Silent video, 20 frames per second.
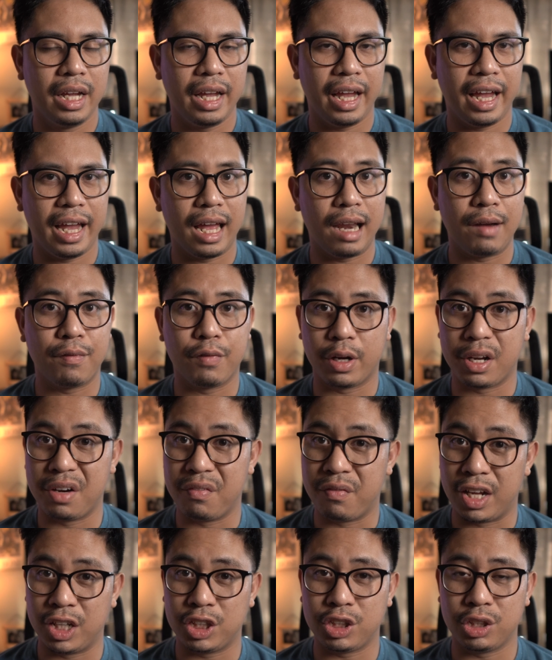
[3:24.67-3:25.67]
And for
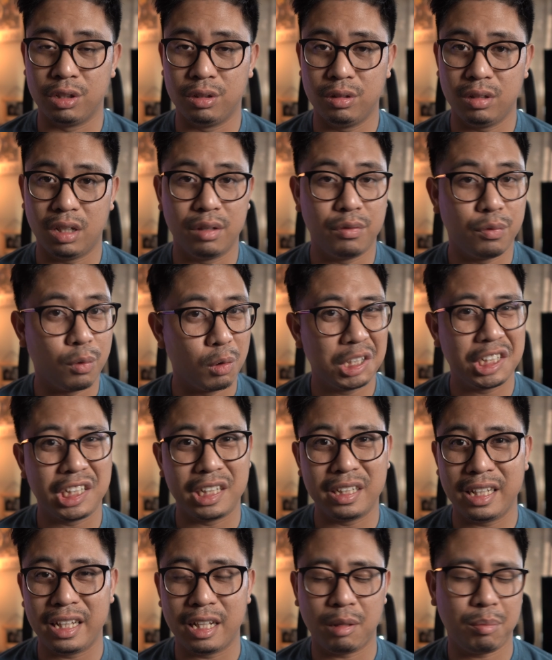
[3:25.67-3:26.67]
conventional,
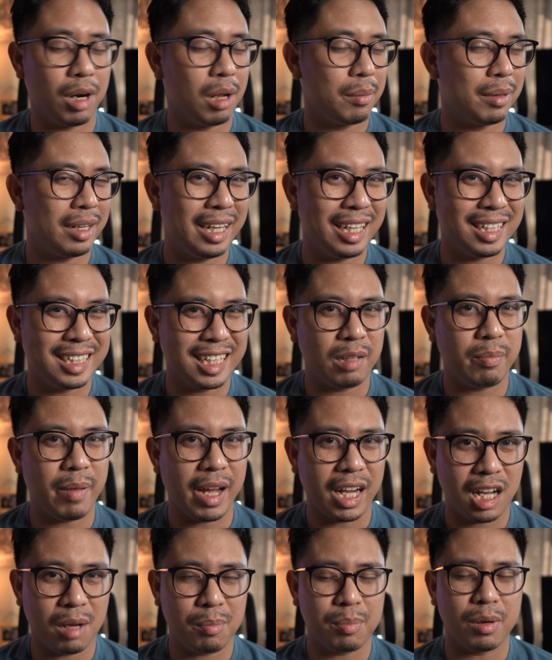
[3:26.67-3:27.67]
unfortunately, they're probably going to tick
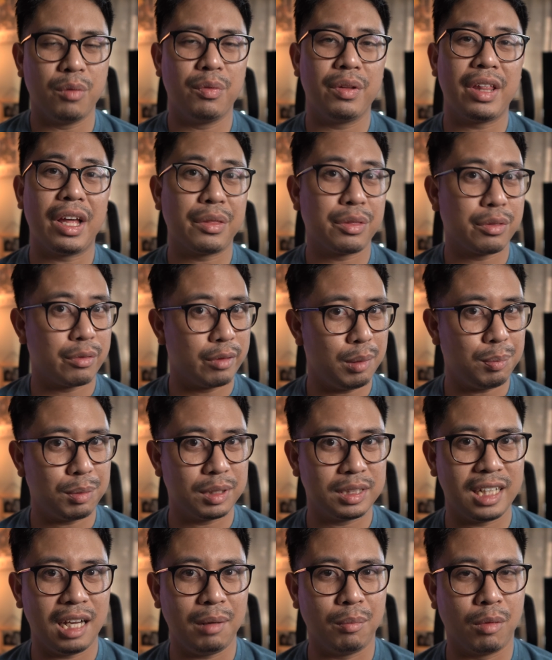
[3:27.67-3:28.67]
back up over that
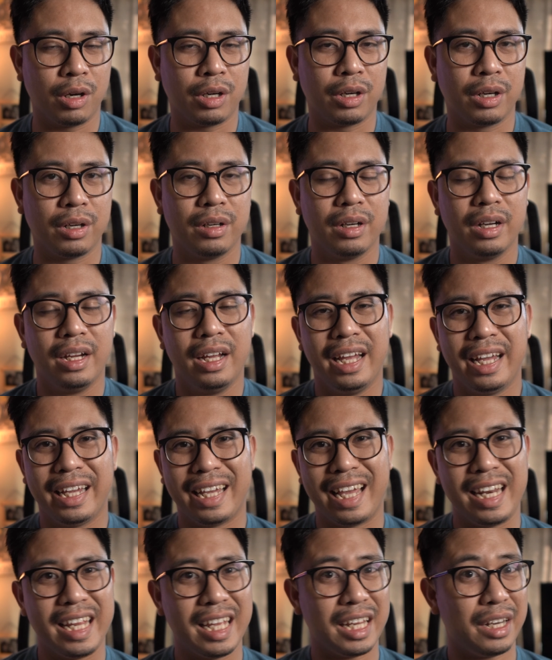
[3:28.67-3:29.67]
3% marker,
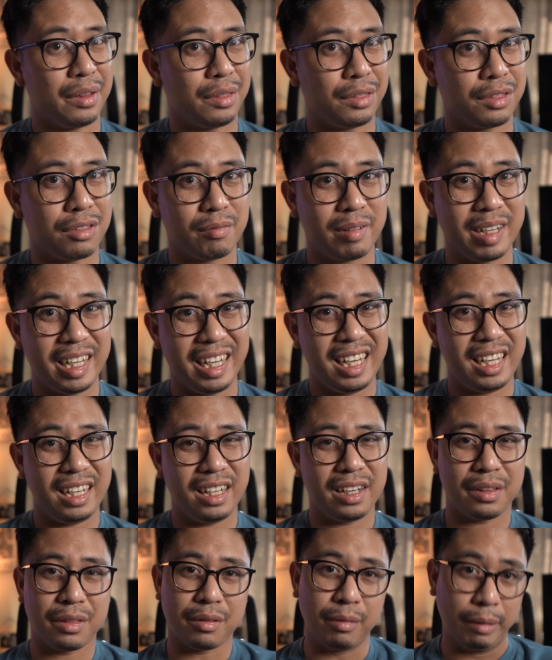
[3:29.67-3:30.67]
getting into 3
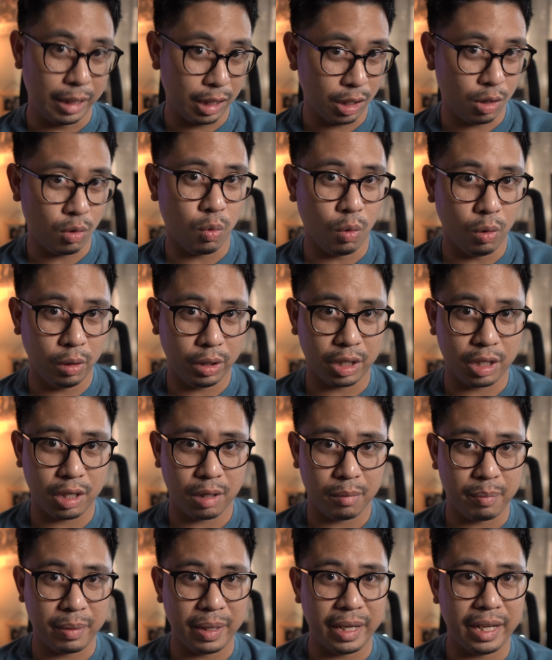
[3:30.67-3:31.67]
to
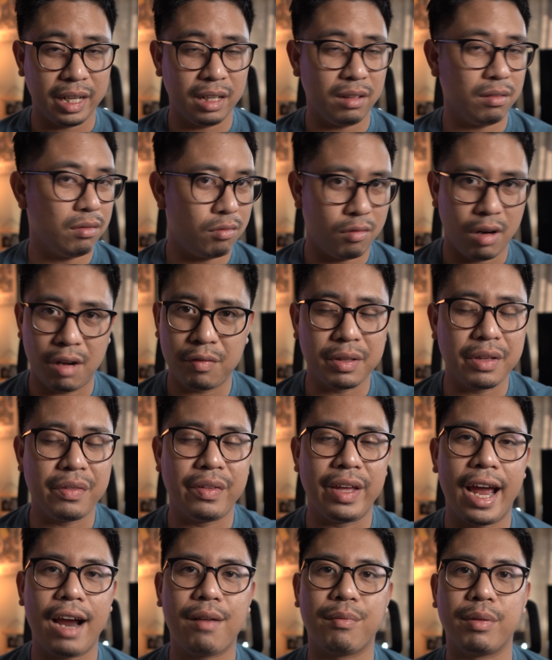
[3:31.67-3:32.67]
3.25 being roughly
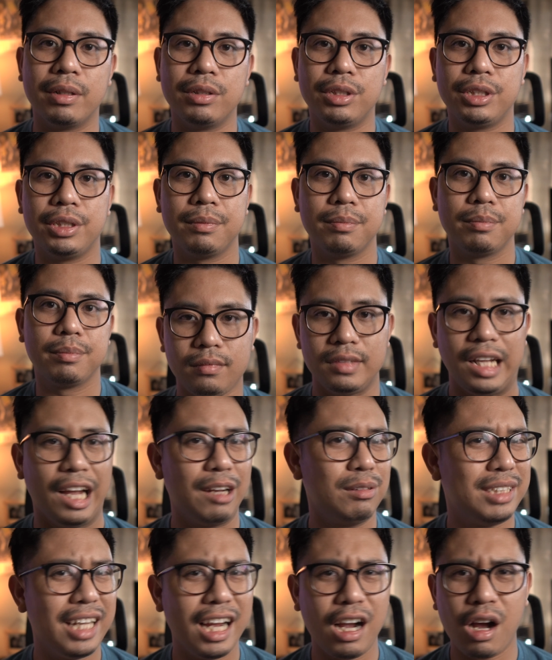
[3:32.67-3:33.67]
the average.
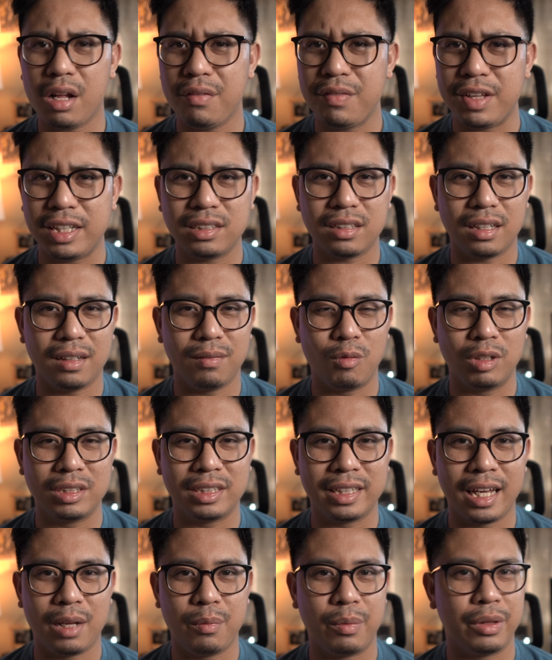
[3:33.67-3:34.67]
Now, take all this once
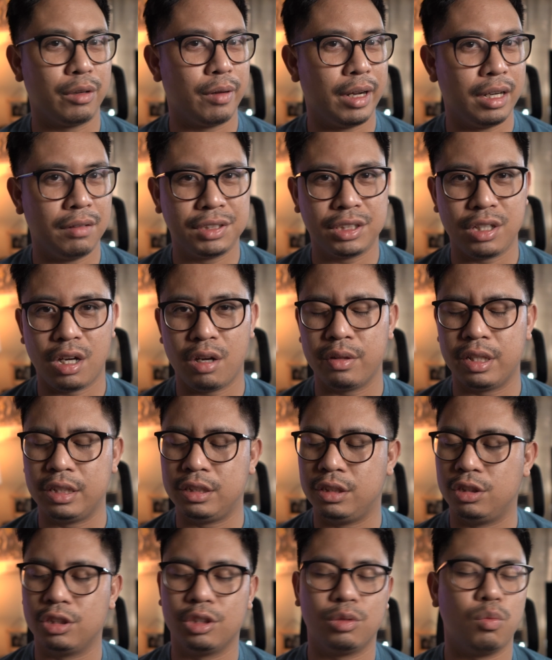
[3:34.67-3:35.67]
again with a grain of salt.
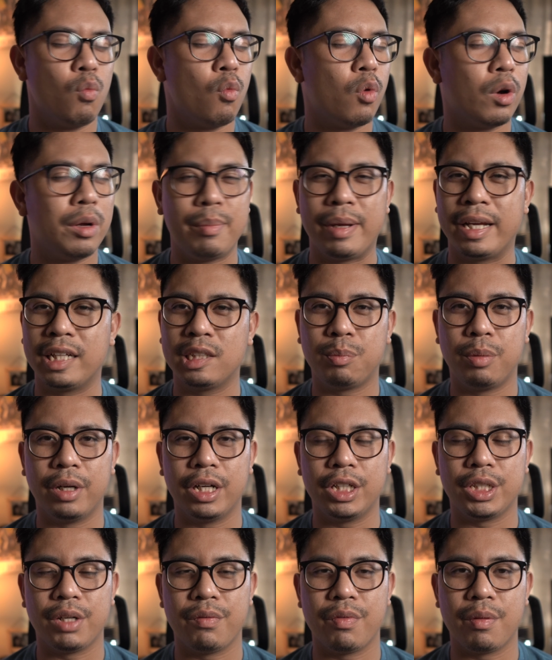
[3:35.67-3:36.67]
This is just one man's
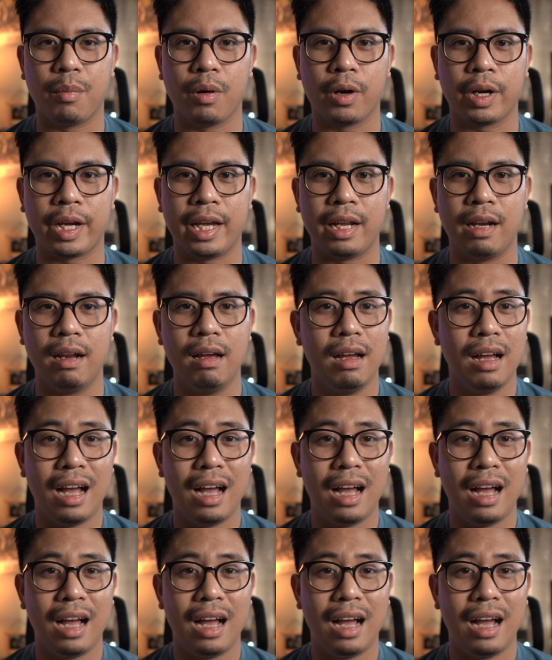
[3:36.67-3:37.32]
prediction of the market.